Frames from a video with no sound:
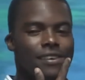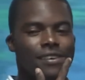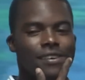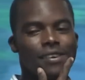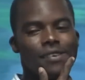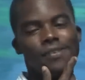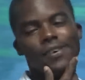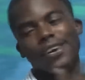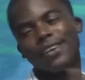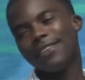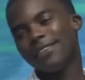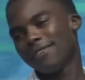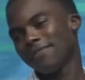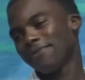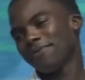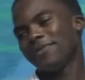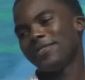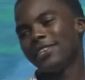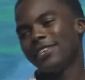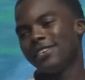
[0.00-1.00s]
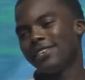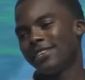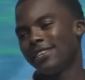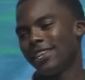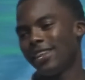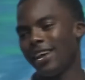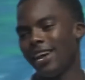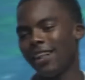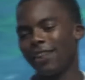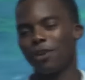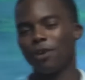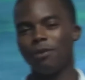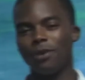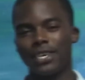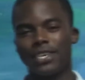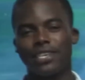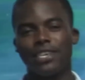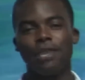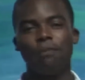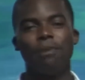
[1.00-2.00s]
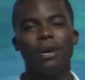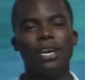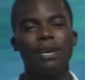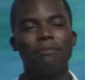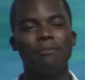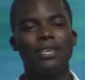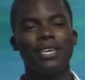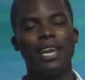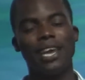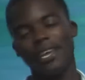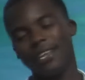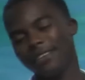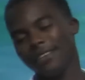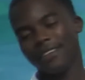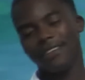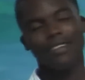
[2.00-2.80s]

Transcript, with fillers: You know what? I'll go and sleep by him tonight.